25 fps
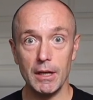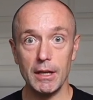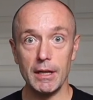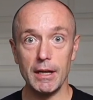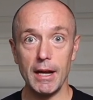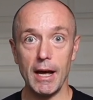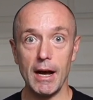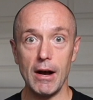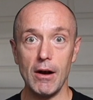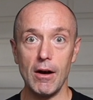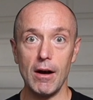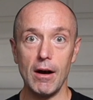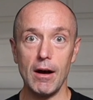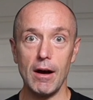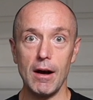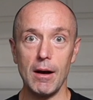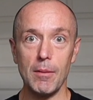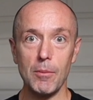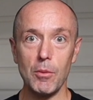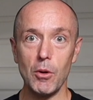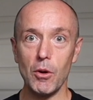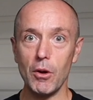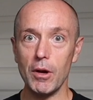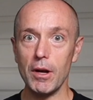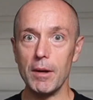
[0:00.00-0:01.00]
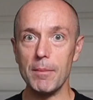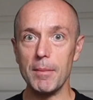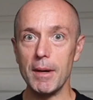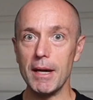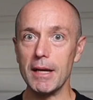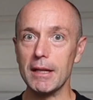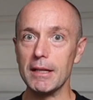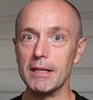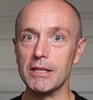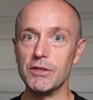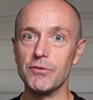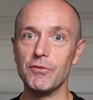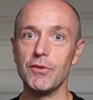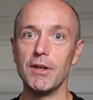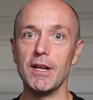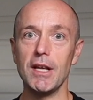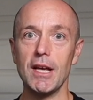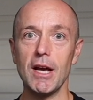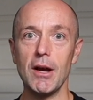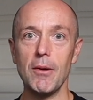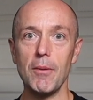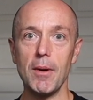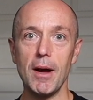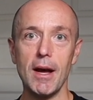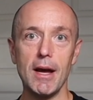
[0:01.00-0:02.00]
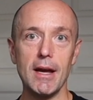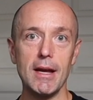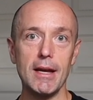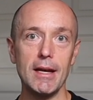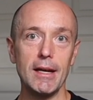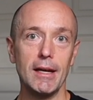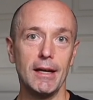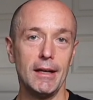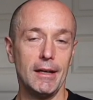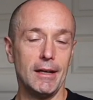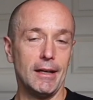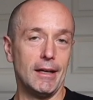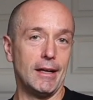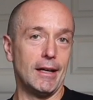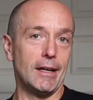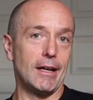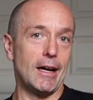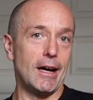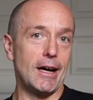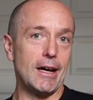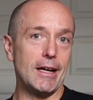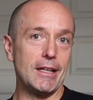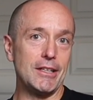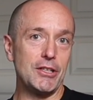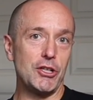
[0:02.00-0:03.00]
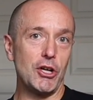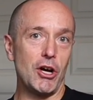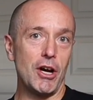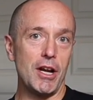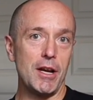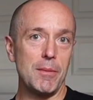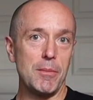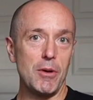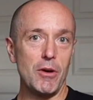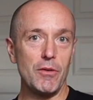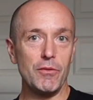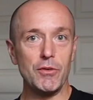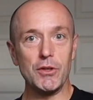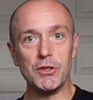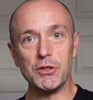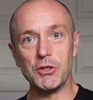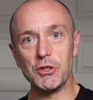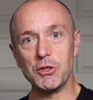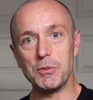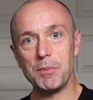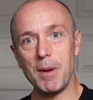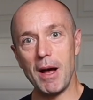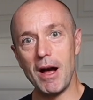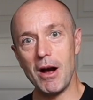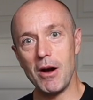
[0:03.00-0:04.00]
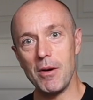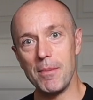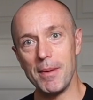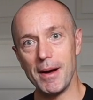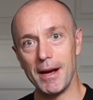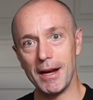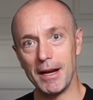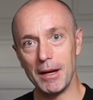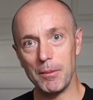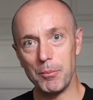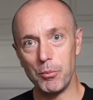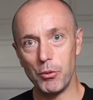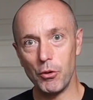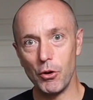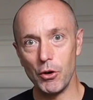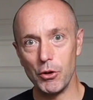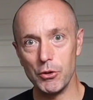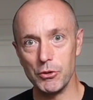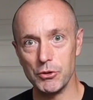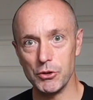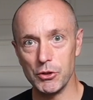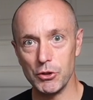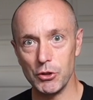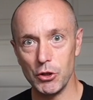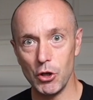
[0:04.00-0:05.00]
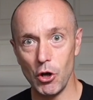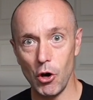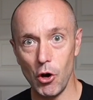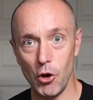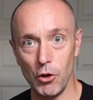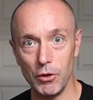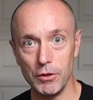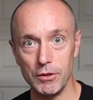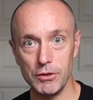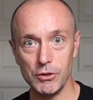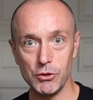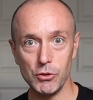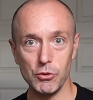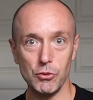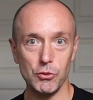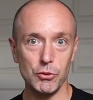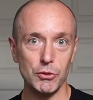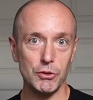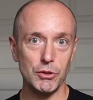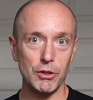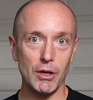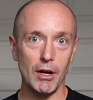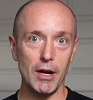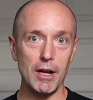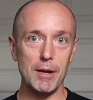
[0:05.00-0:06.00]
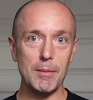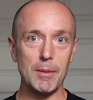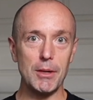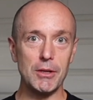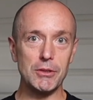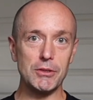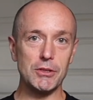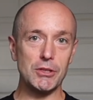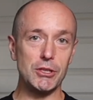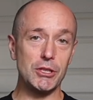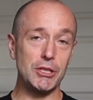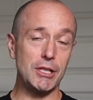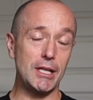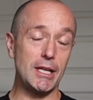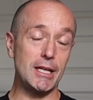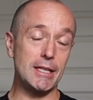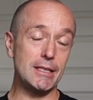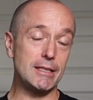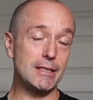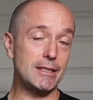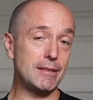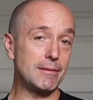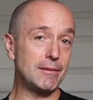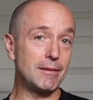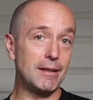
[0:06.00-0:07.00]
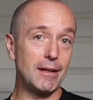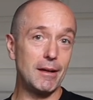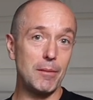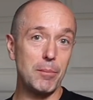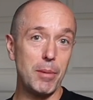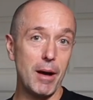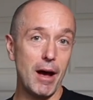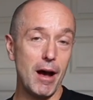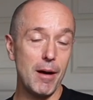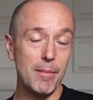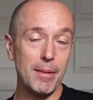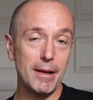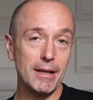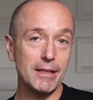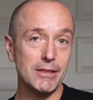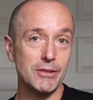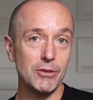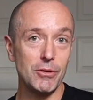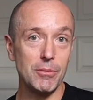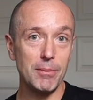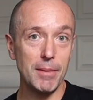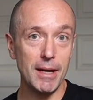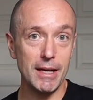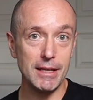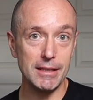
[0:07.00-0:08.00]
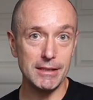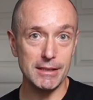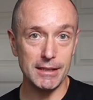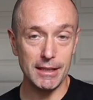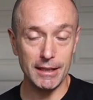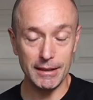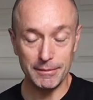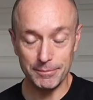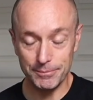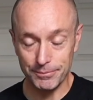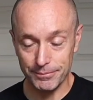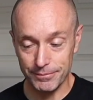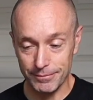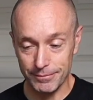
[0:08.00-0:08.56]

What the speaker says: Now, I'm not going to make this video a dynamo versus power bank pros and cons, or dynamos are shit, power banks are amazing.